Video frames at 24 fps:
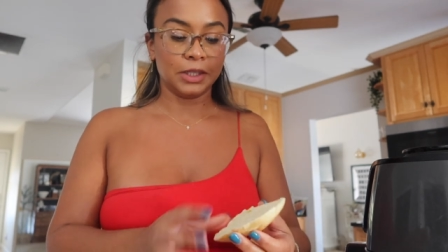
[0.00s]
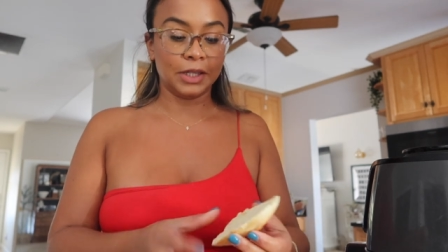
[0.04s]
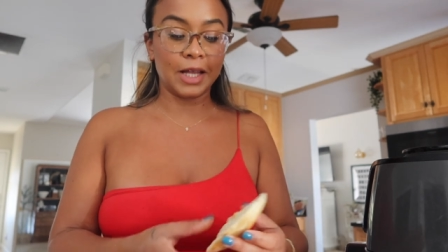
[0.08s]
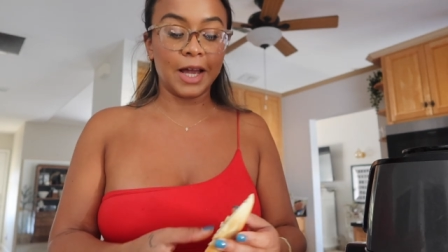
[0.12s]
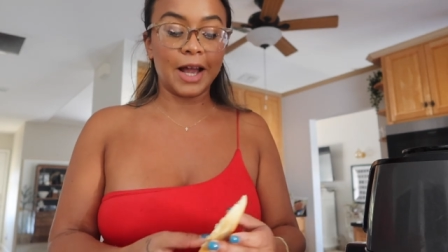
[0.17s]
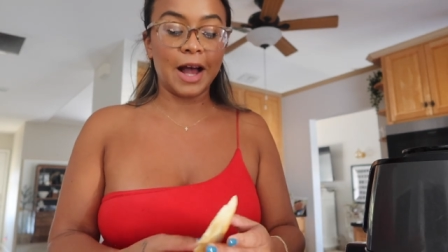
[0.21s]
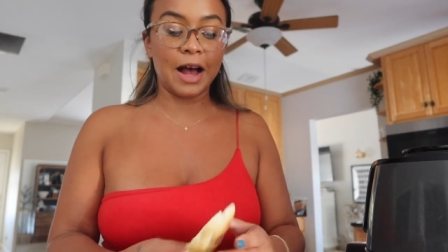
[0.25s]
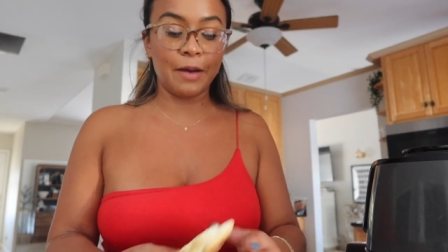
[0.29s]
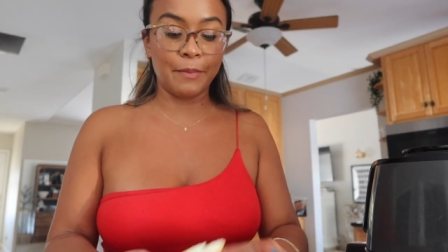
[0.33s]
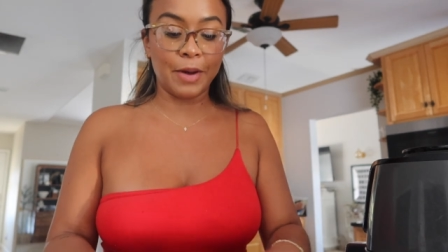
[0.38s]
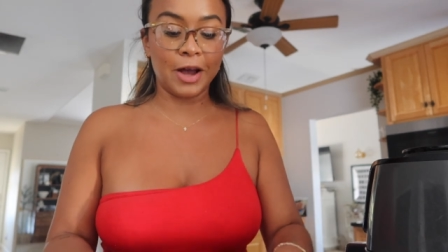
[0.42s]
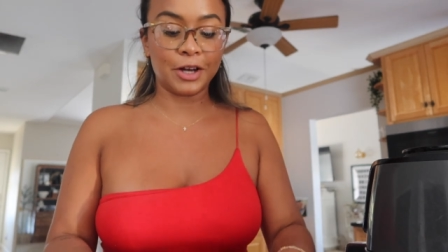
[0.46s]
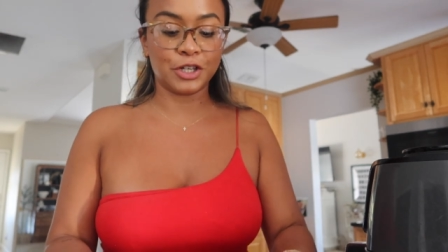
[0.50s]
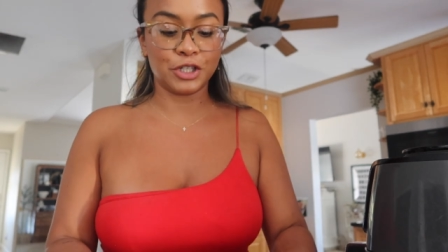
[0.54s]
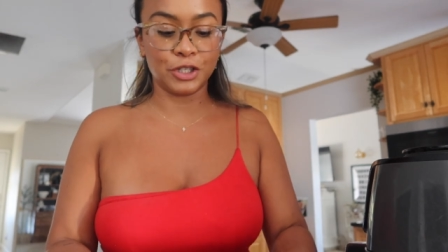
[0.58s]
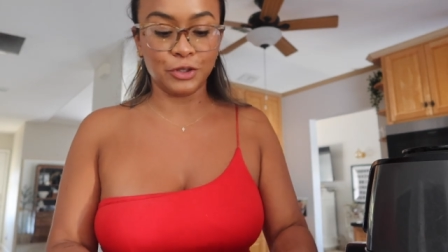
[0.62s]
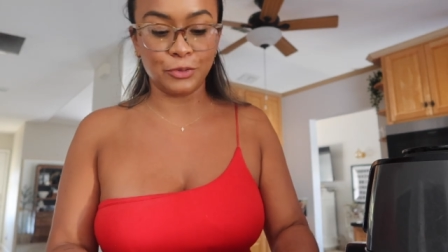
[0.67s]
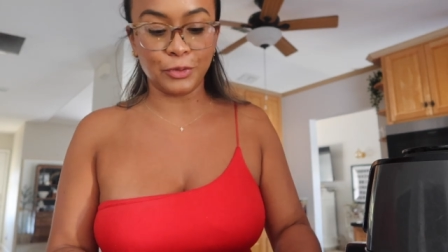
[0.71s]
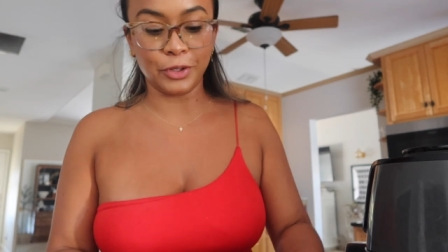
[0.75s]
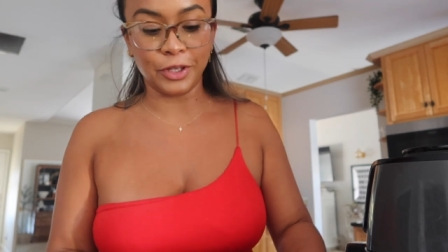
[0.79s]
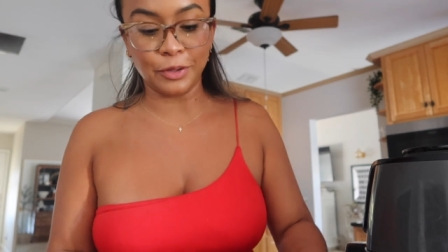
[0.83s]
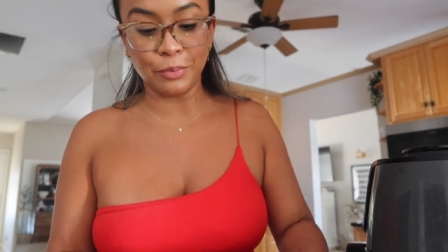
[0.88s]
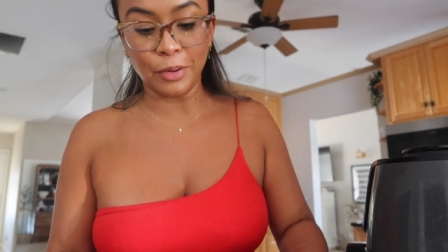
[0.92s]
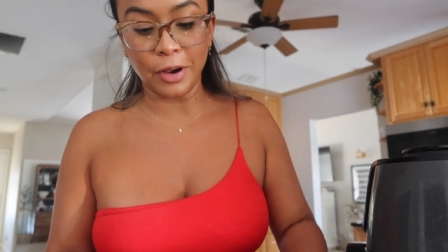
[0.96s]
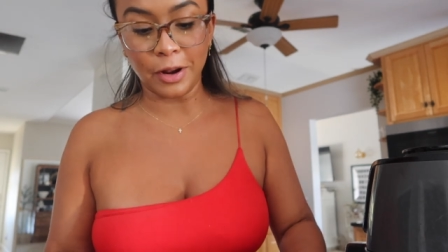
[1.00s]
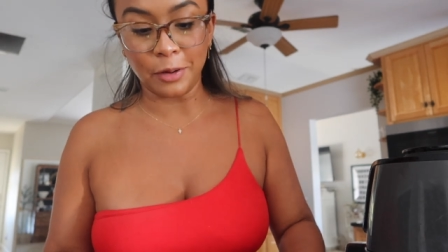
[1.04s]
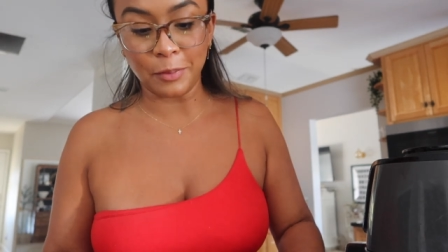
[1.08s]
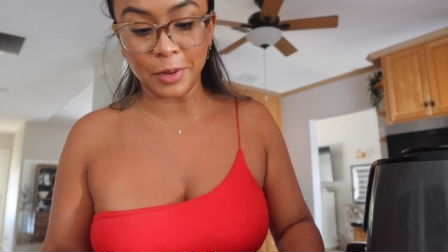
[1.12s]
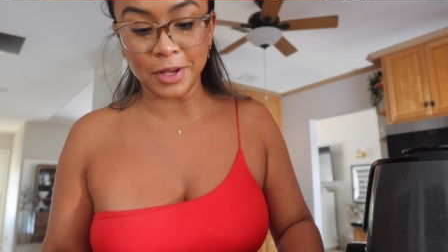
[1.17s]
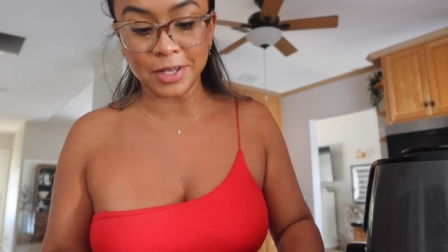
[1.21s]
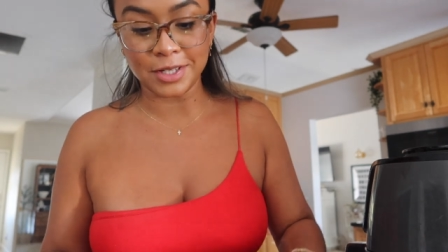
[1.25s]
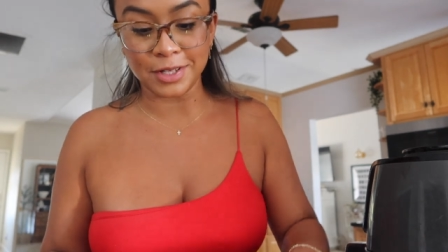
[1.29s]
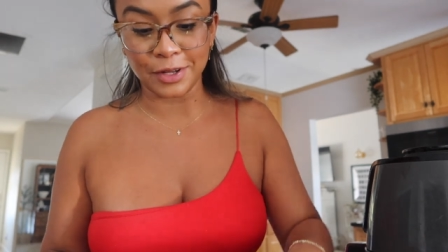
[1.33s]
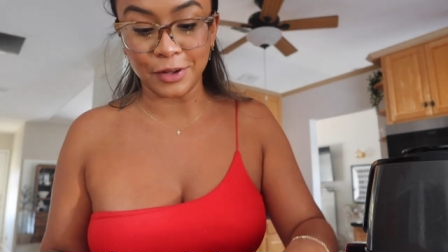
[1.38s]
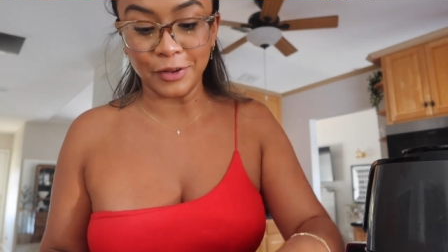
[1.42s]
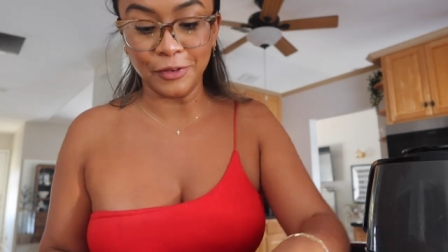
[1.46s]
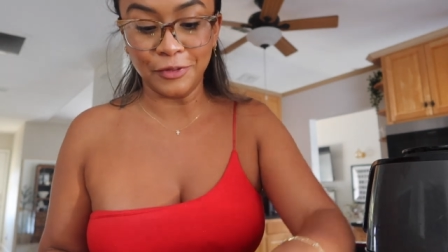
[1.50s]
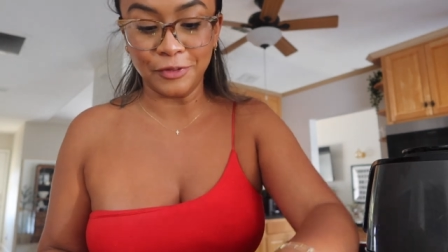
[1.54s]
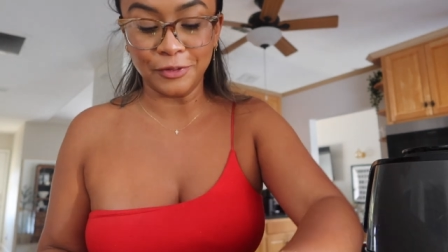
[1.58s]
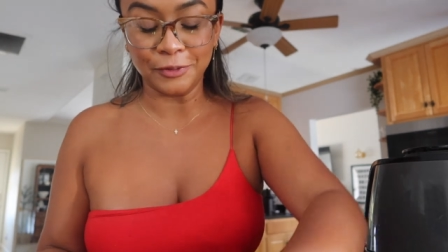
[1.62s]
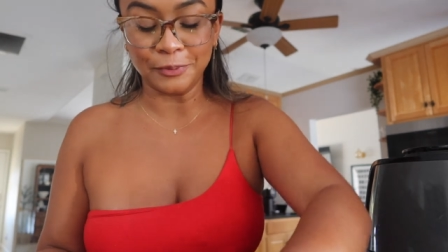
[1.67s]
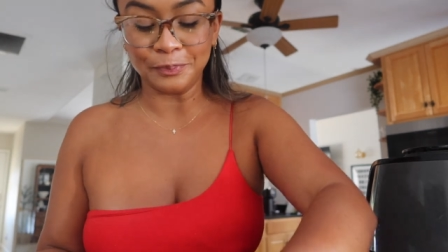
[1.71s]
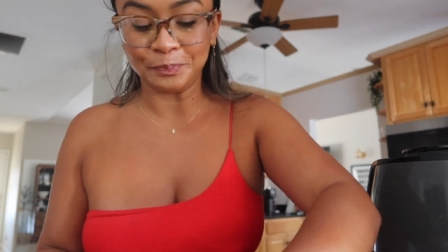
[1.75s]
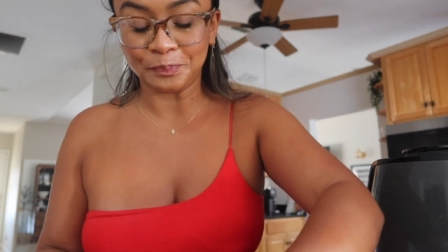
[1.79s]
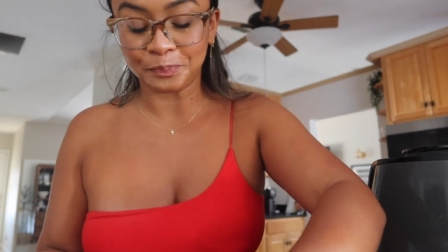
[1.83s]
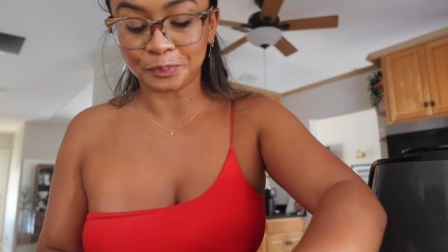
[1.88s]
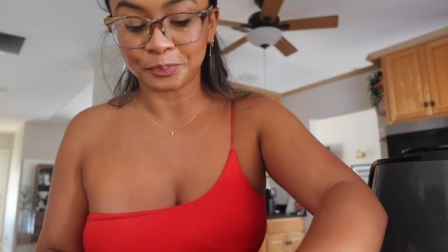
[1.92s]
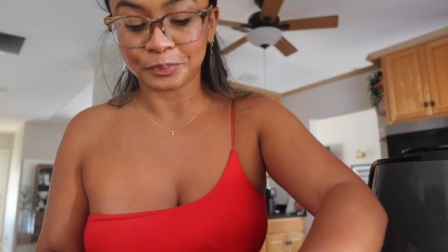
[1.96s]
Like I'm actually really proud of myself.
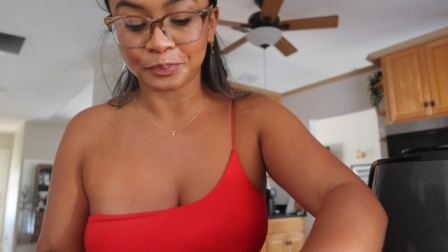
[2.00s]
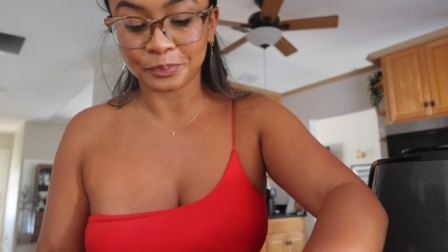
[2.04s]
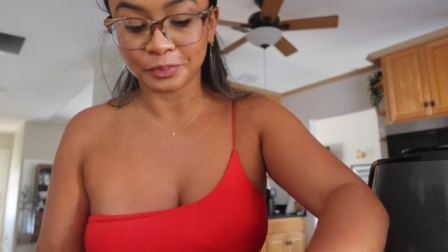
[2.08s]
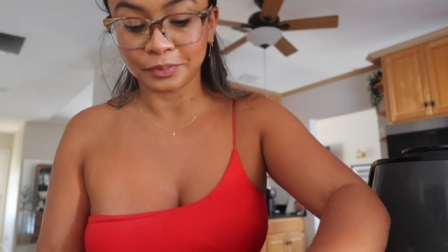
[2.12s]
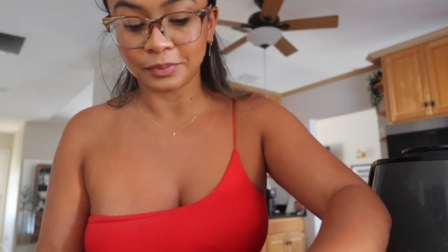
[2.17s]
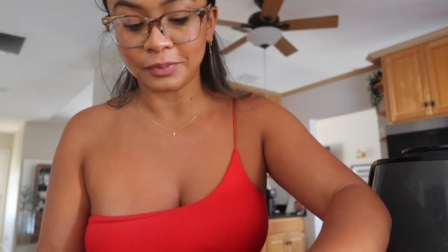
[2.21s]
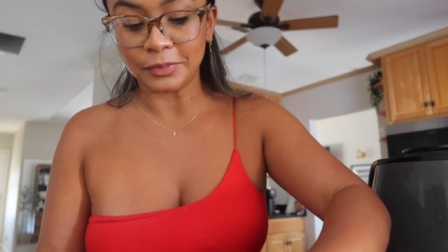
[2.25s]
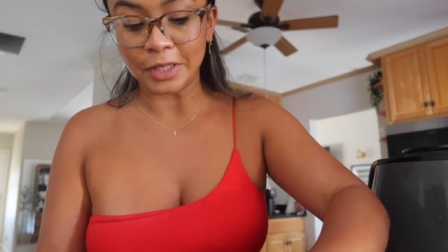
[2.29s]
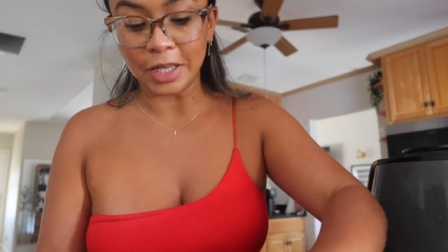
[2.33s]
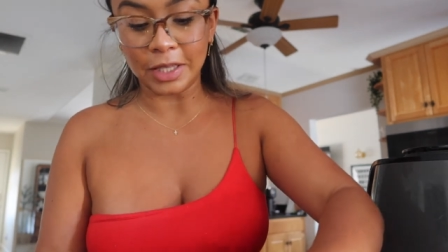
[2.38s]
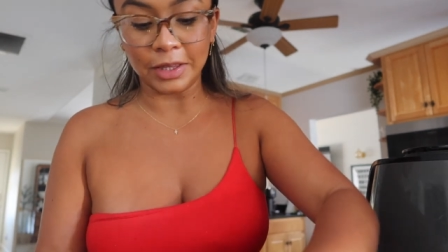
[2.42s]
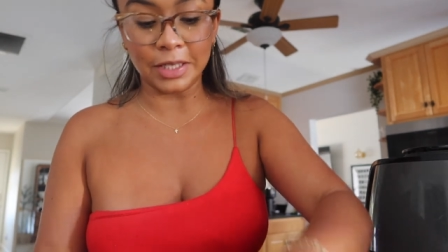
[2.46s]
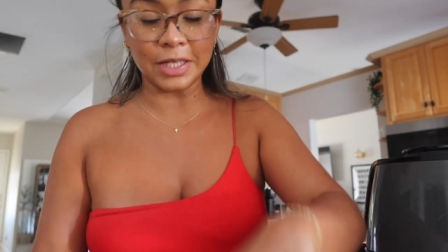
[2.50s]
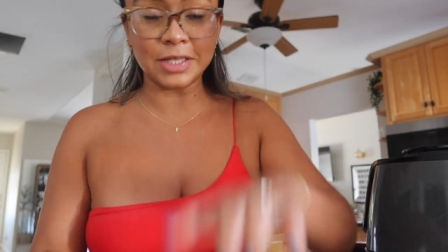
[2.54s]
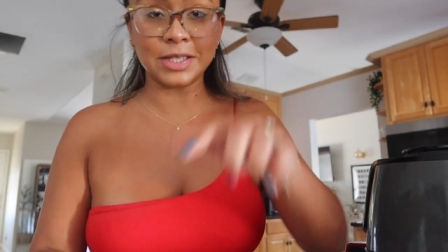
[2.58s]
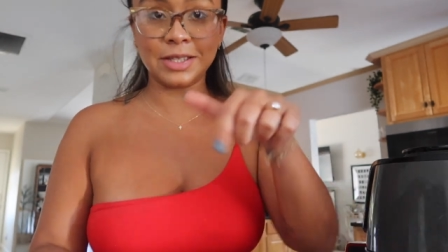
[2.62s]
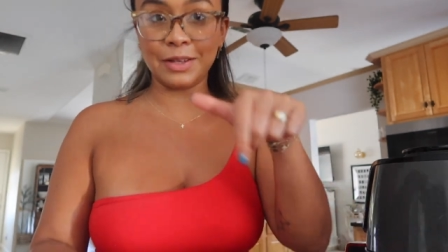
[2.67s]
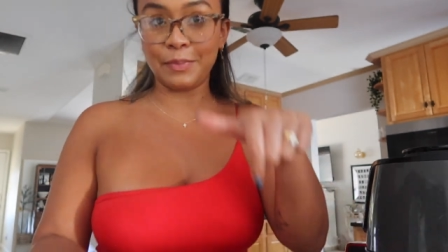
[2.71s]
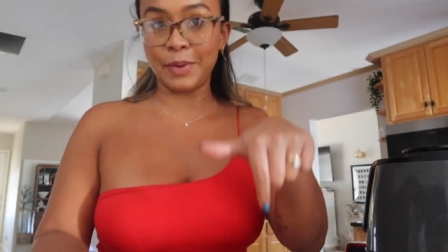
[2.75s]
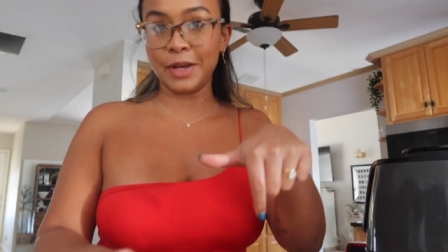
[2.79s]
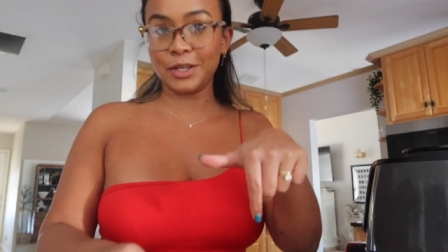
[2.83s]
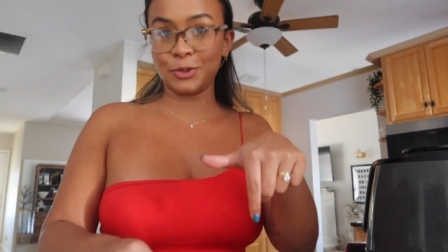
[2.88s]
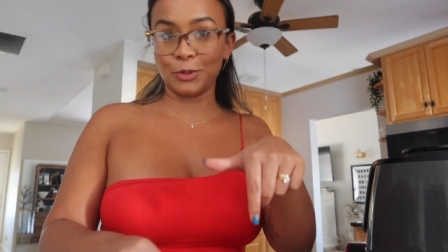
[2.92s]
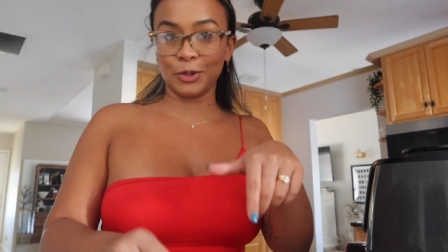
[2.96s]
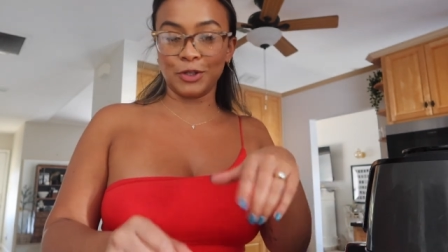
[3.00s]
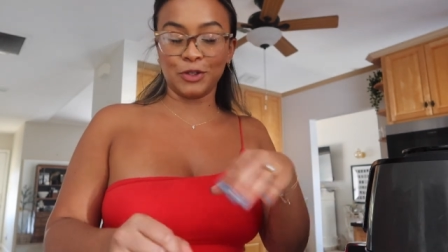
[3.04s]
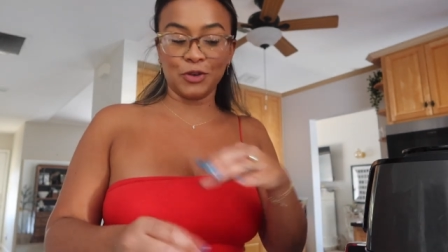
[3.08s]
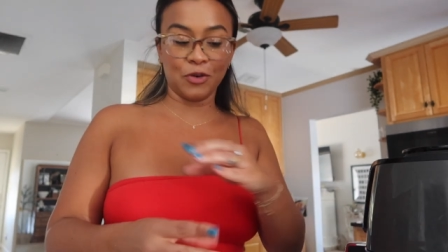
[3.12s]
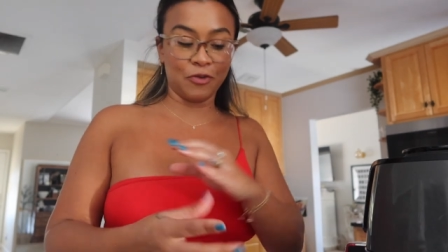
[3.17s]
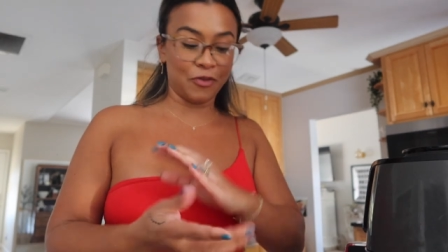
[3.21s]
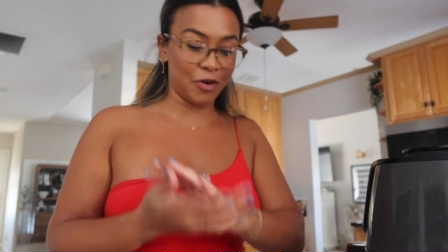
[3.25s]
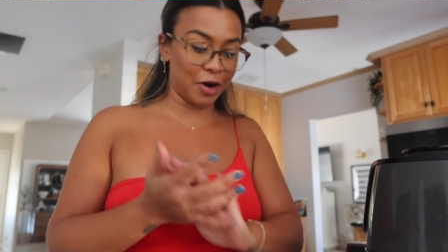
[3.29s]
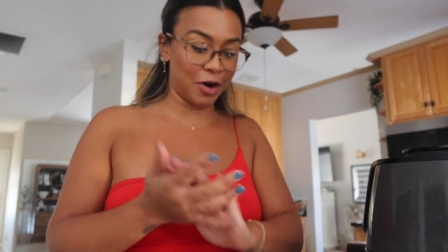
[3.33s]
This is the best one so